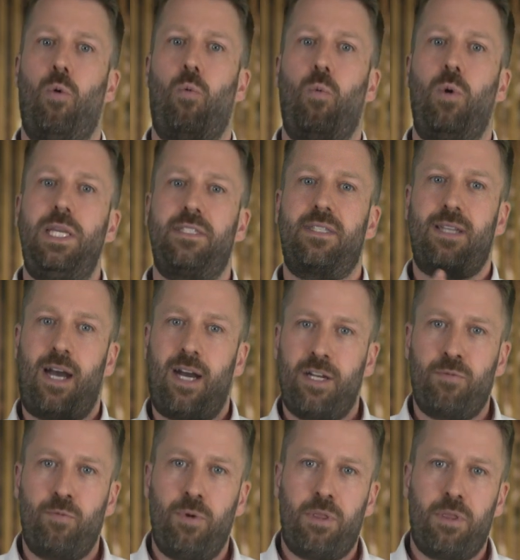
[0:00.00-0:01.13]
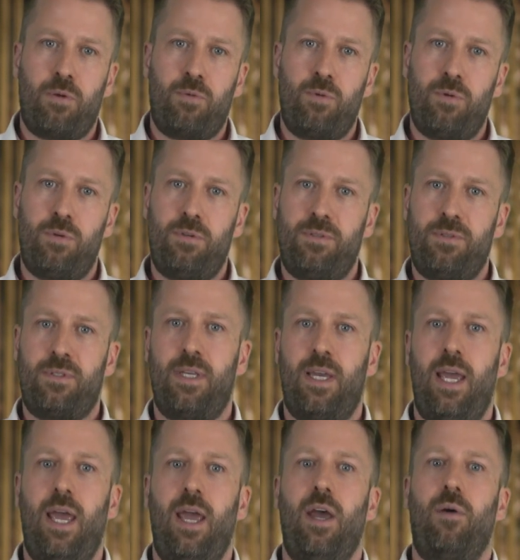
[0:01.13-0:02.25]
we start with the rules,
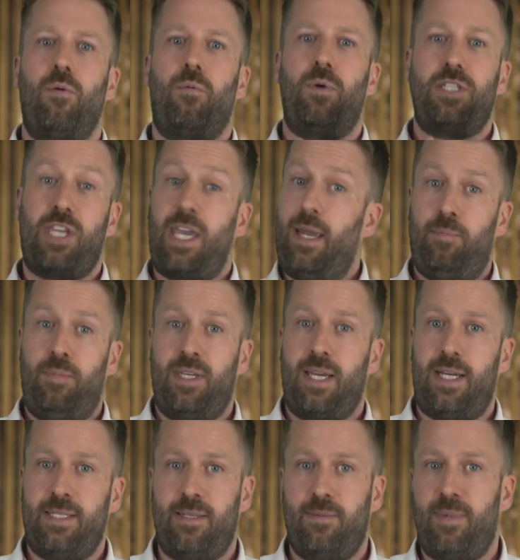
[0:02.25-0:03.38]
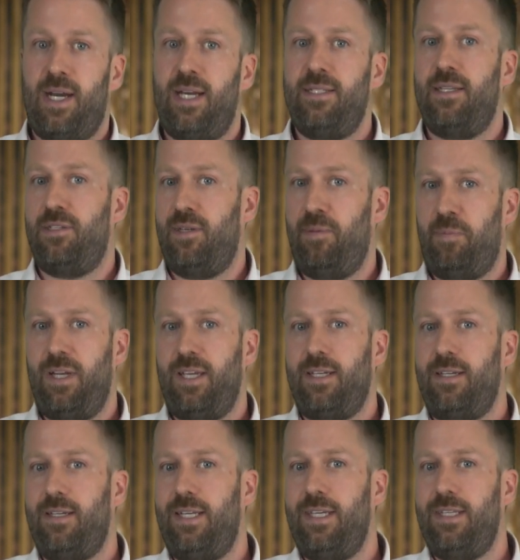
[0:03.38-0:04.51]
which can be customized and
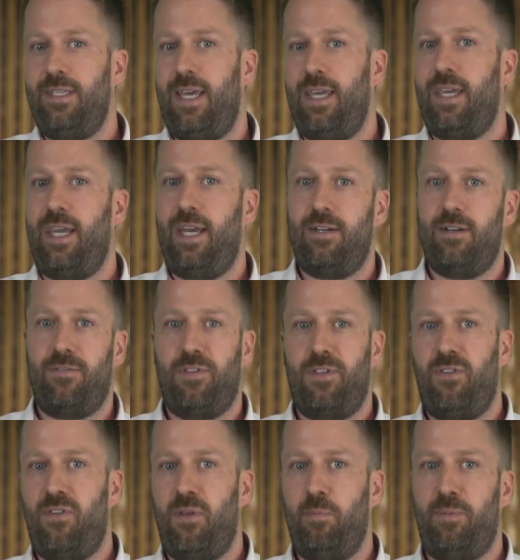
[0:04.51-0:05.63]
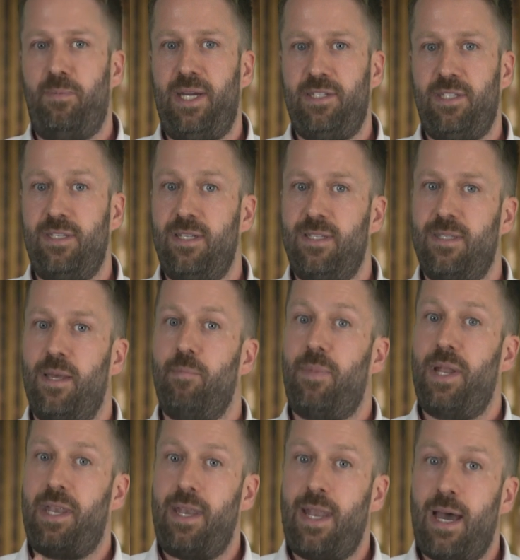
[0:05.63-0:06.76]
typically take care of the simple matches.
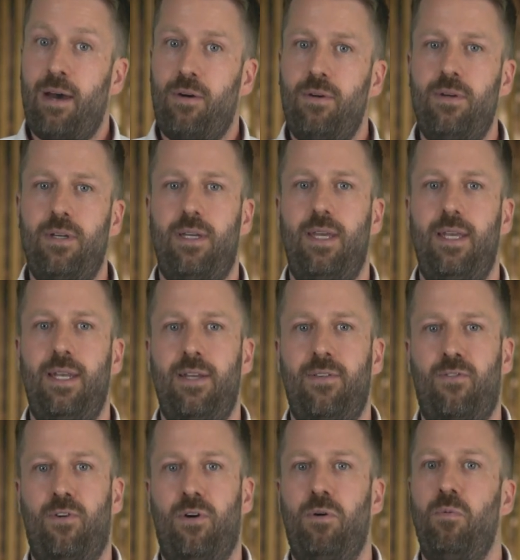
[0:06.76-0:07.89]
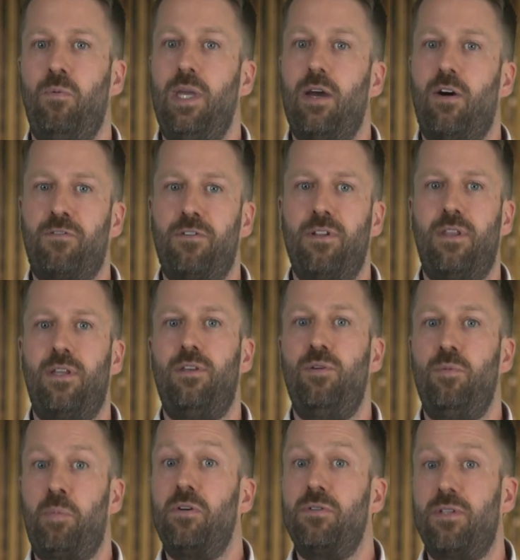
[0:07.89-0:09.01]
But now in S4, we offer the new
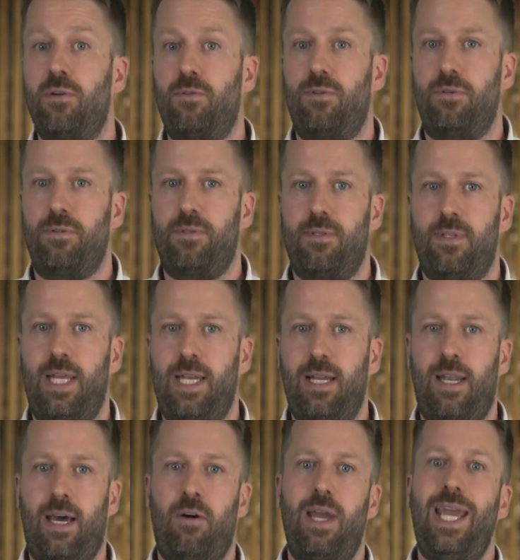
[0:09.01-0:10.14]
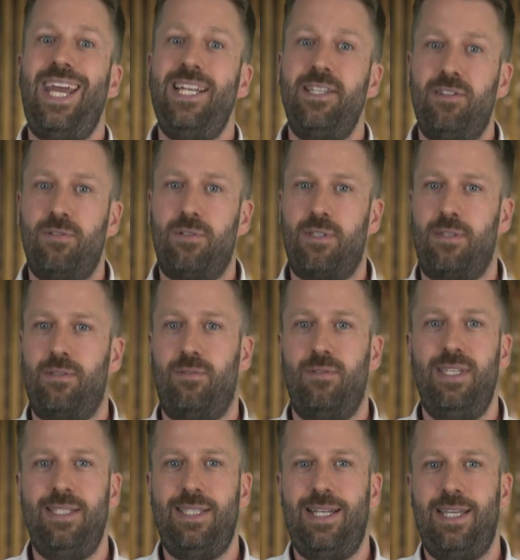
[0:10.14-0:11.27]
posting rules that allow end users to
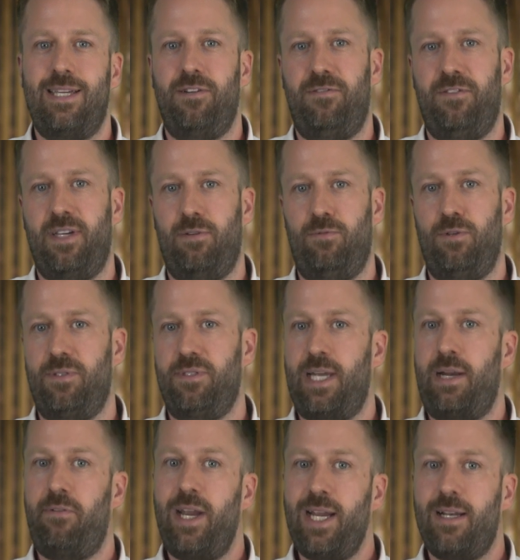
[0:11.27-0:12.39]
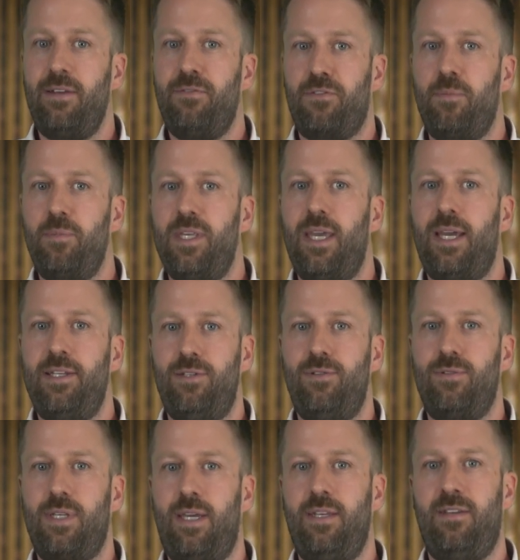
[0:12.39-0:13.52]
easily configure rules directly from the end
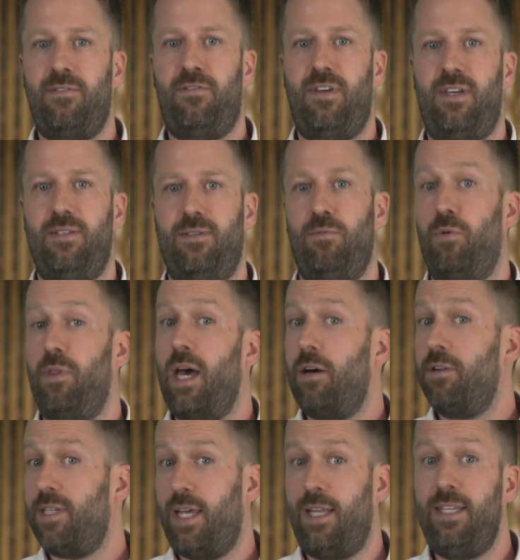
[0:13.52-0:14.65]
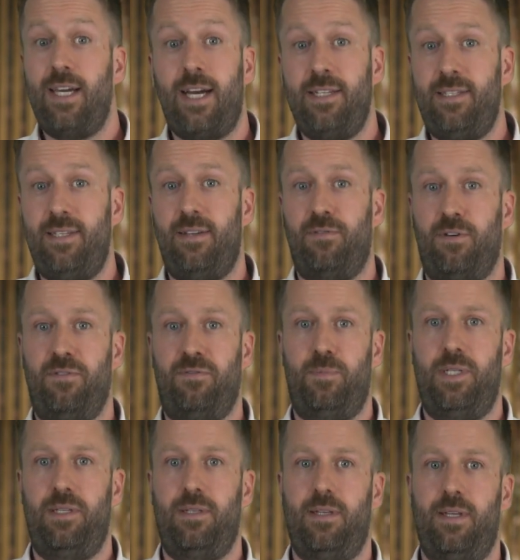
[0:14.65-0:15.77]
user interface without any IT
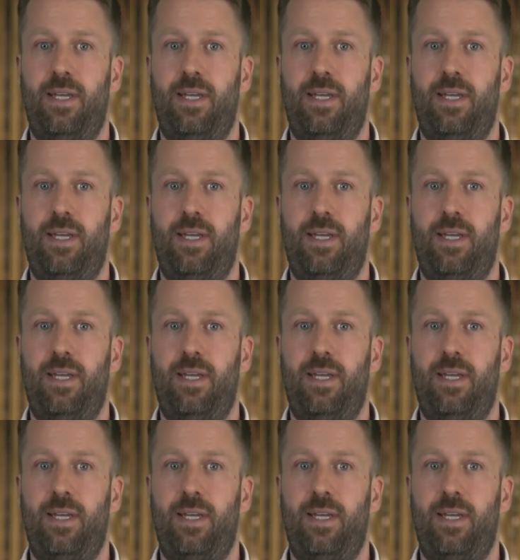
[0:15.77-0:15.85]
involvement.